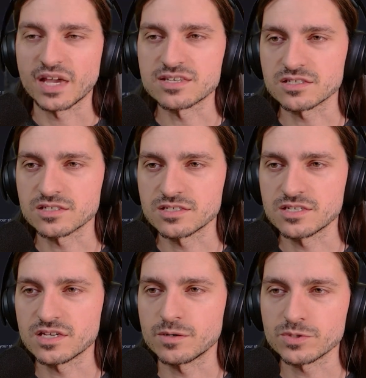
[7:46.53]
Hasington
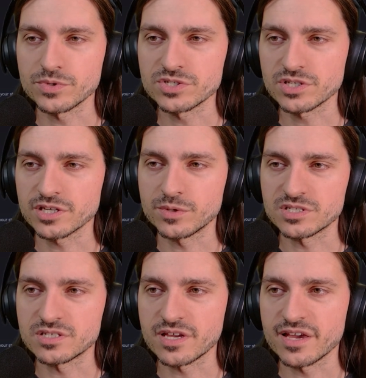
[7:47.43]
says, I was originally
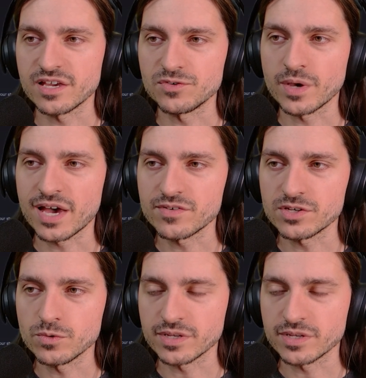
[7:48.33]
going to say, if you have it,